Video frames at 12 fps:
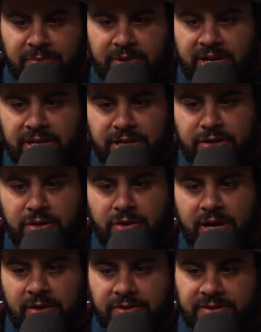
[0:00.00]
but I didn't know
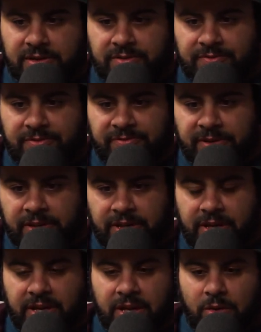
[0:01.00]
how I was going to fulfill
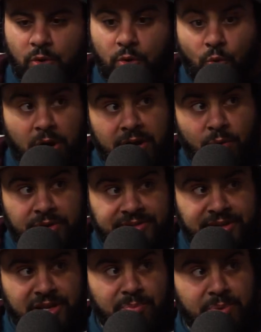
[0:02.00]
it or what it was
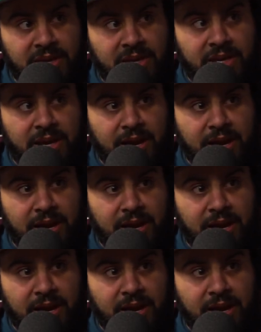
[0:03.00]
going to be.